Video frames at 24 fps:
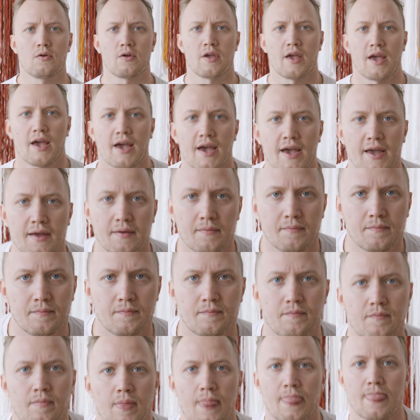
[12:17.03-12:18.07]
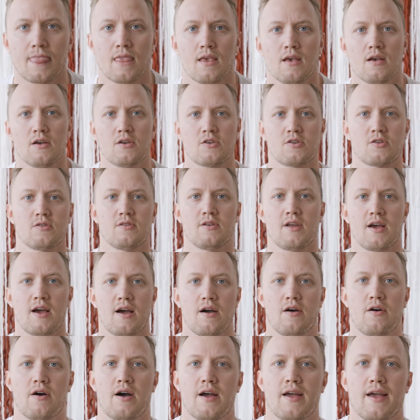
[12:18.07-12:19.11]
Okay. So
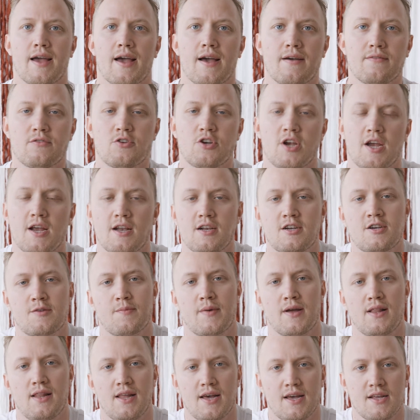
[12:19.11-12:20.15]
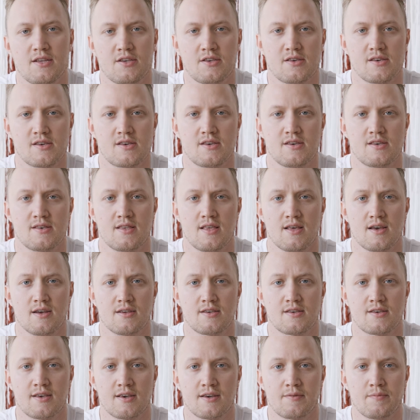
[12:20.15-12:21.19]
now I have changed my lens. This is the
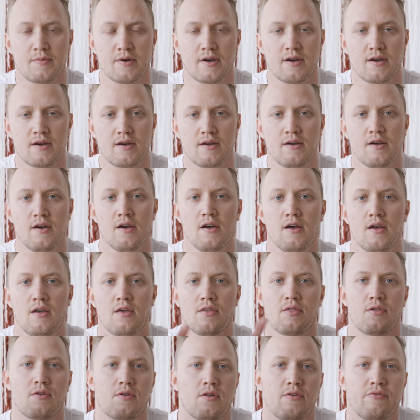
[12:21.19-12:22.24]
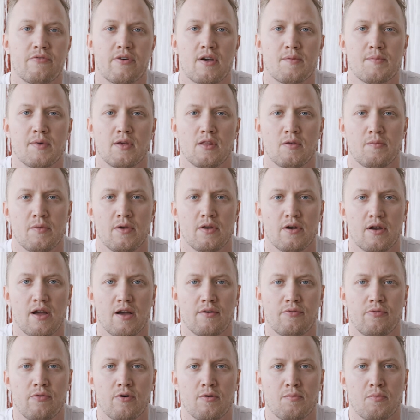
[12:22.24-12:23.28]
Sigma
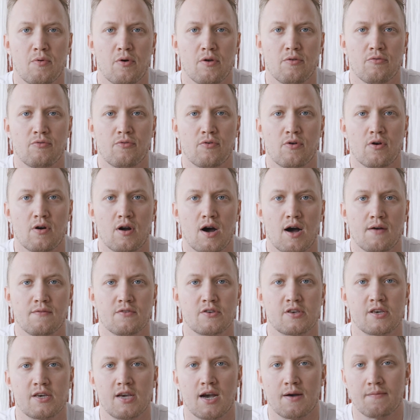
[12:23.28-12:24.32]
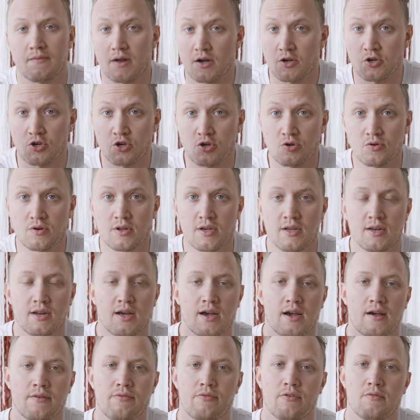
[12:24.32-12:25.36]
35mm f1.4. Obviously I'm not shooting
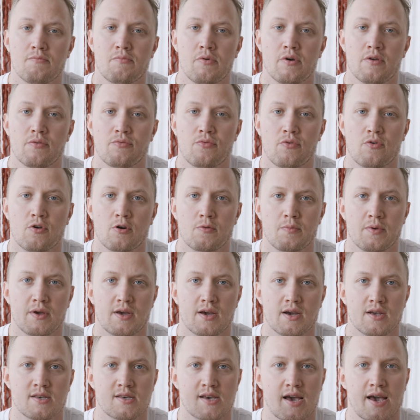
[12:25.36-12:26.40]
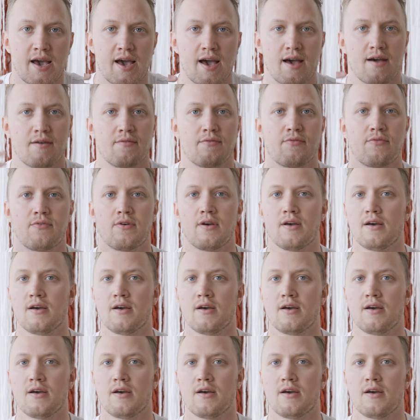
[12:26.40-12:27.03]
at f1.4 because I have